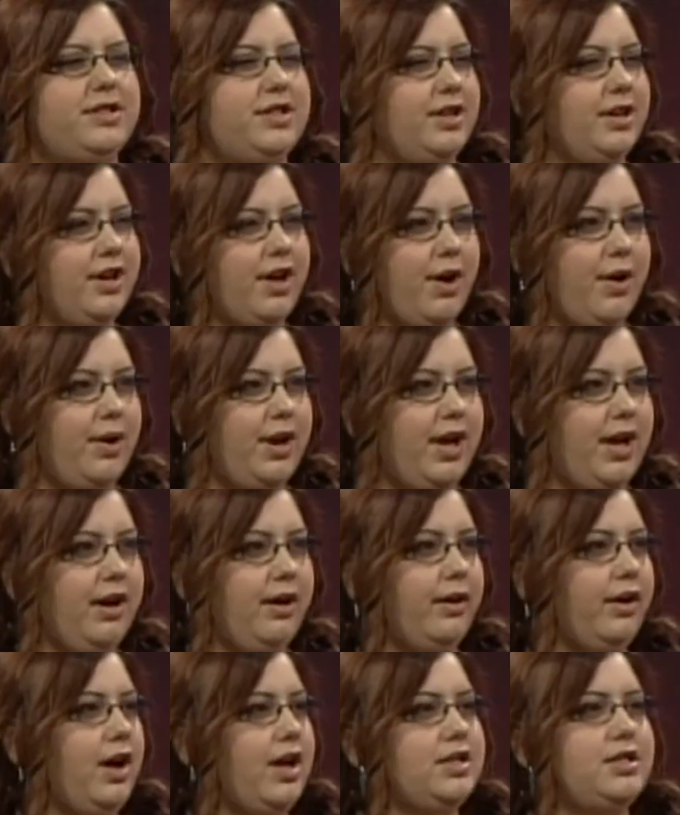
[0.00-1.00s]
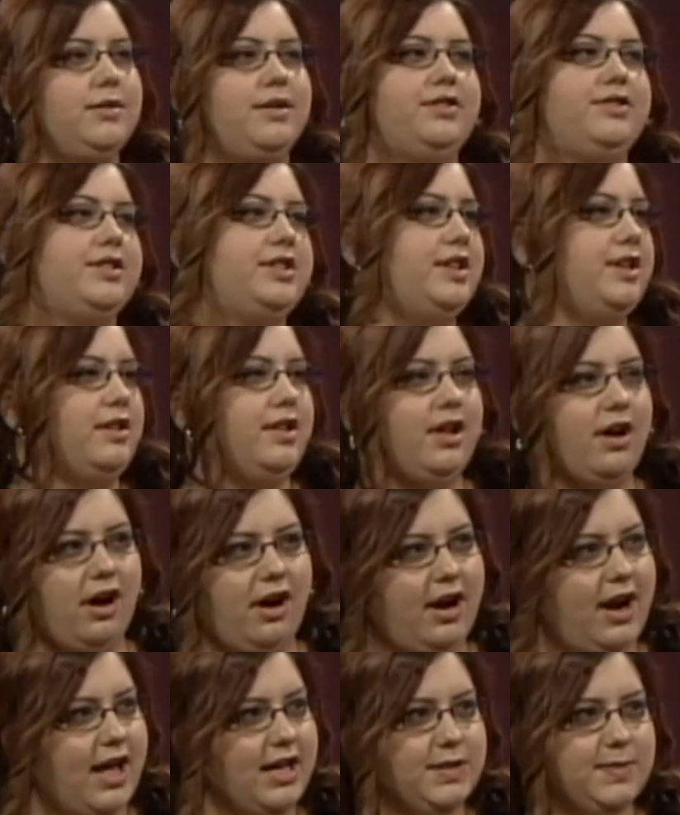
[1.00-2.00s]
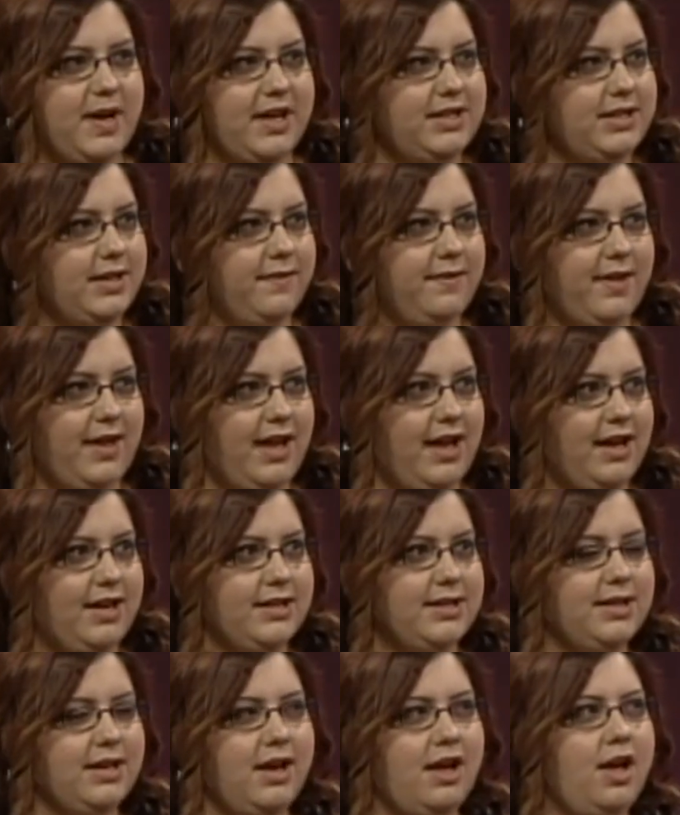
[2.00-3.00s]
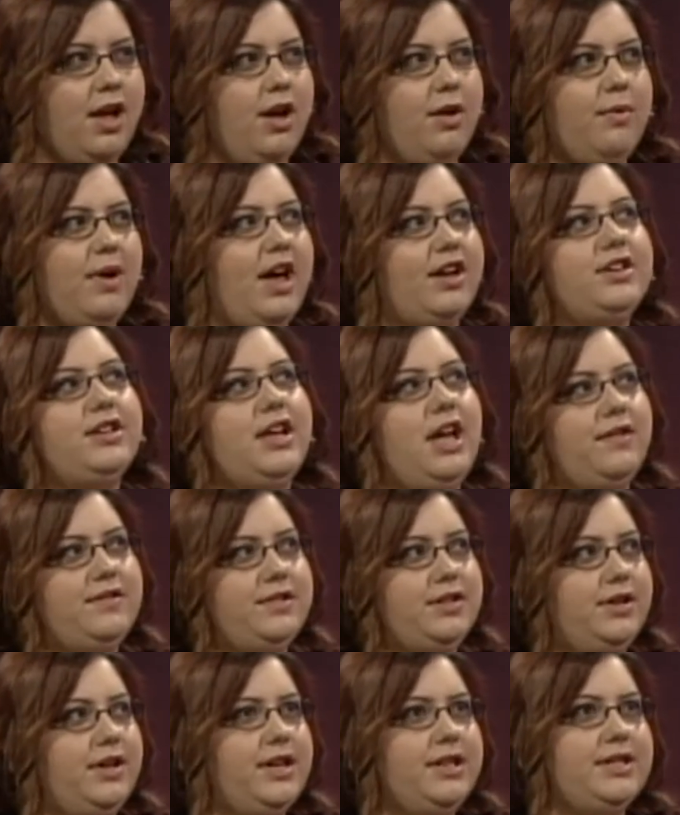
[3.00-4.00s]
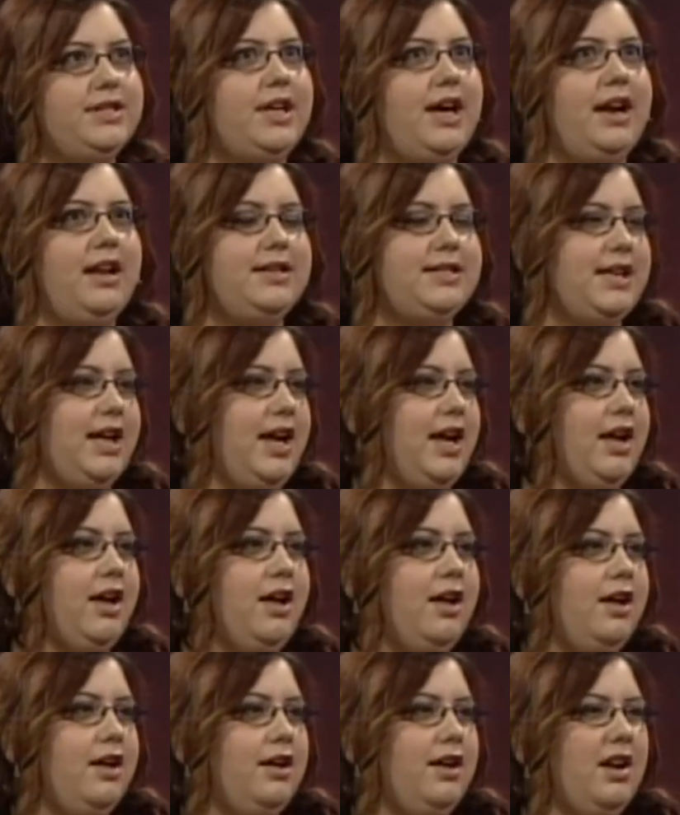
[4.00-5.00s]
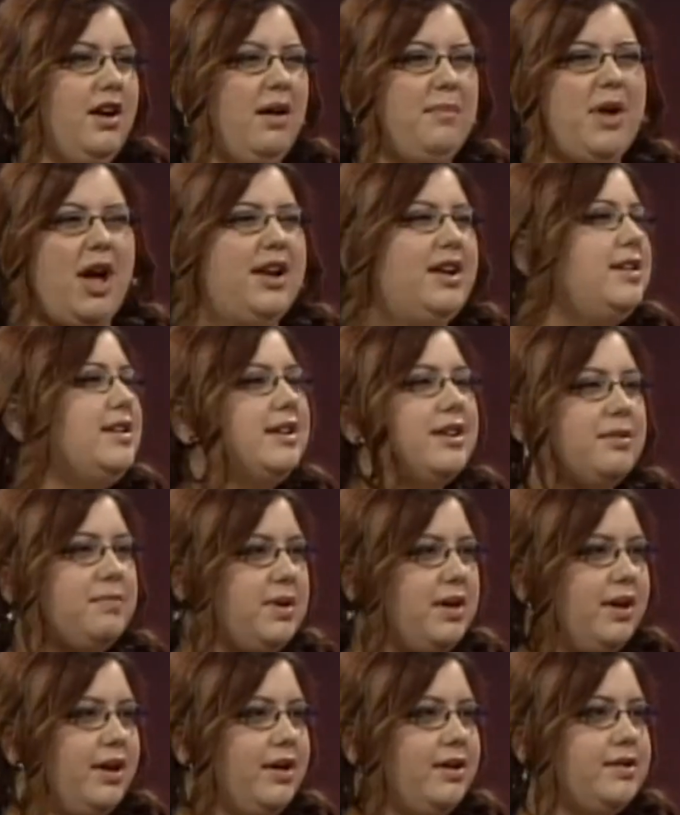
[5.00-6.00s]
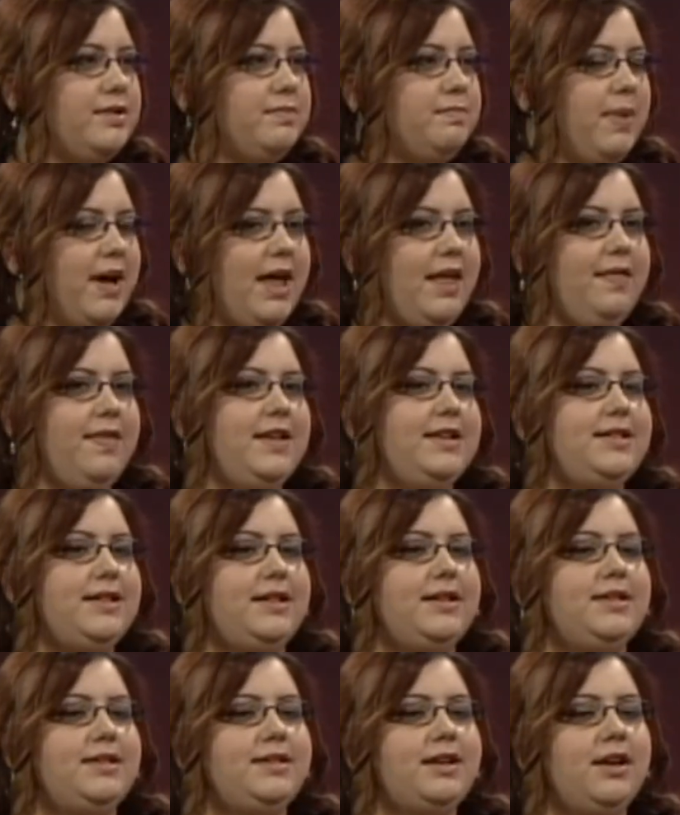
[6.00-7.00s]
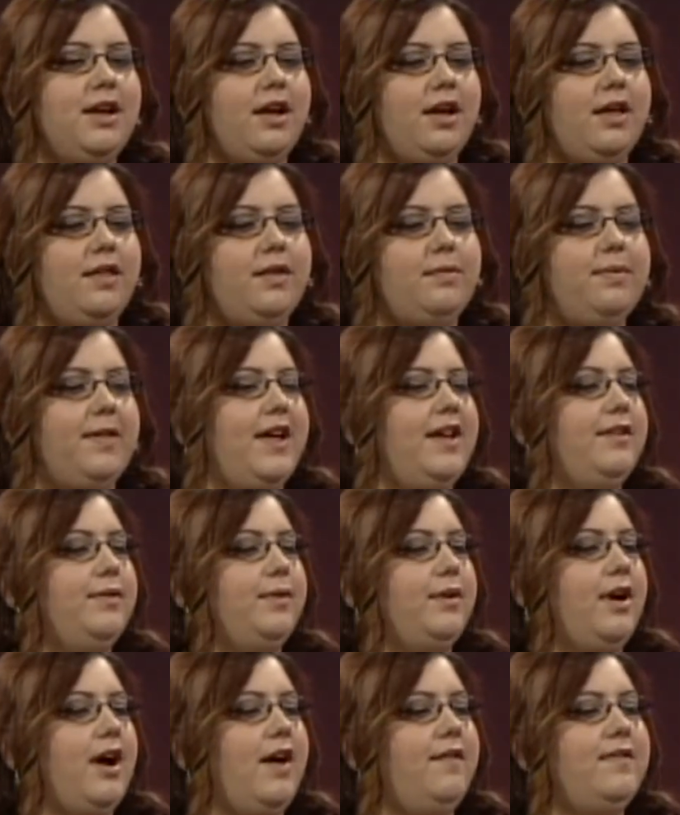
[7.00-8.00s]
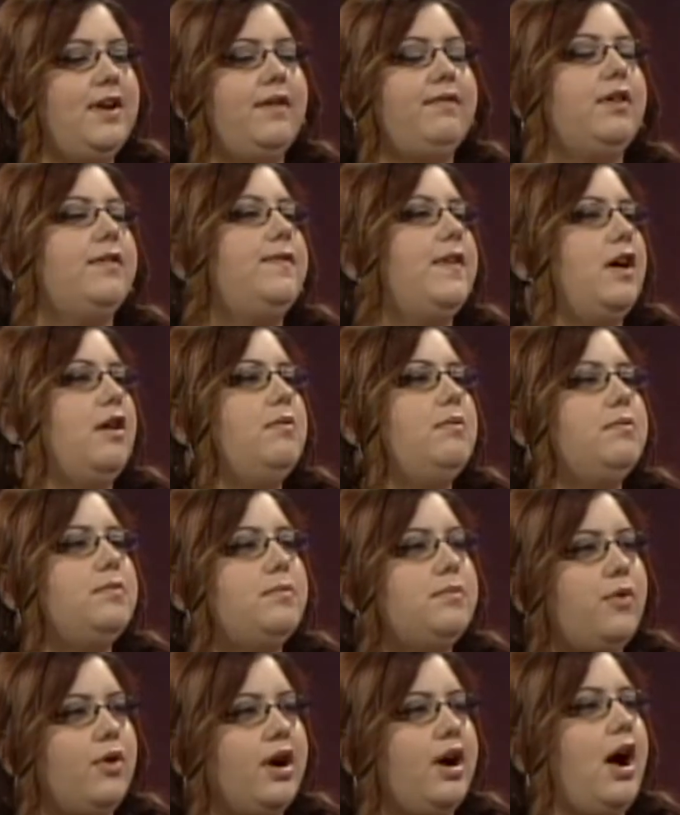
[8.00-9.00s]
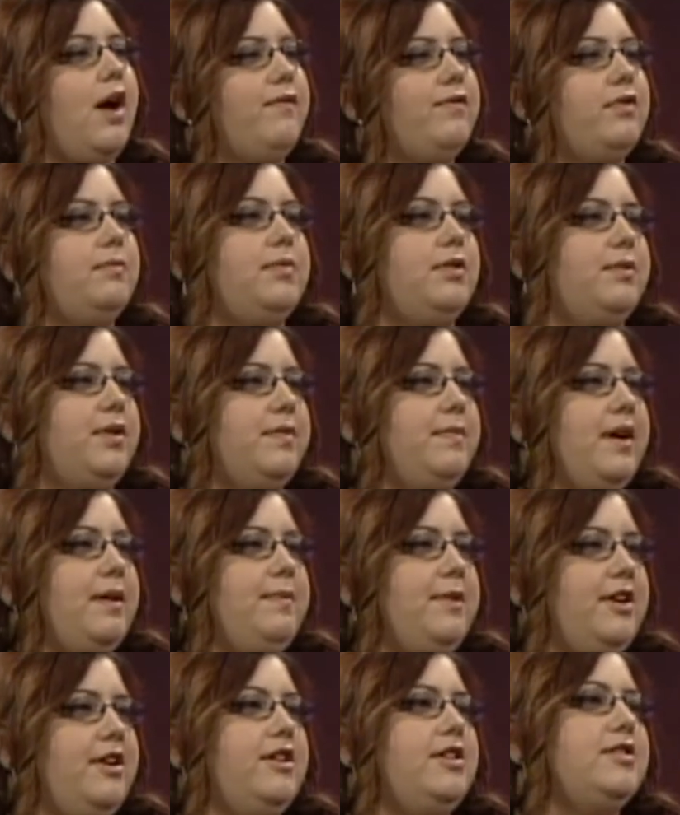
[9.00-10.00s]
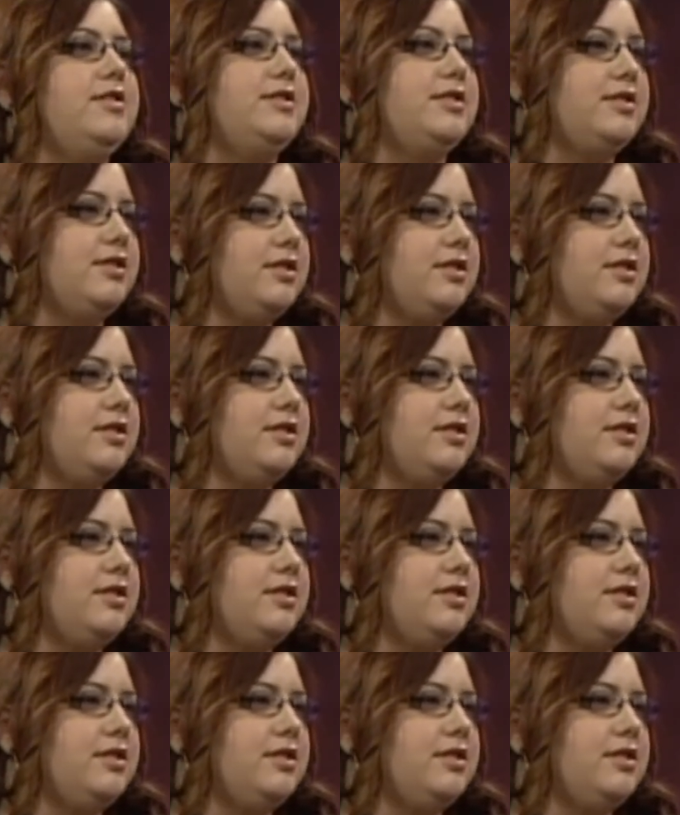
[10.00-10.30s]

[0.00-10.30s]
in coding or not so interested in the art aspects of things, we actually have students that say, you know, I'm not into computers, but this is the place where I've never felt more comfortable with my peers.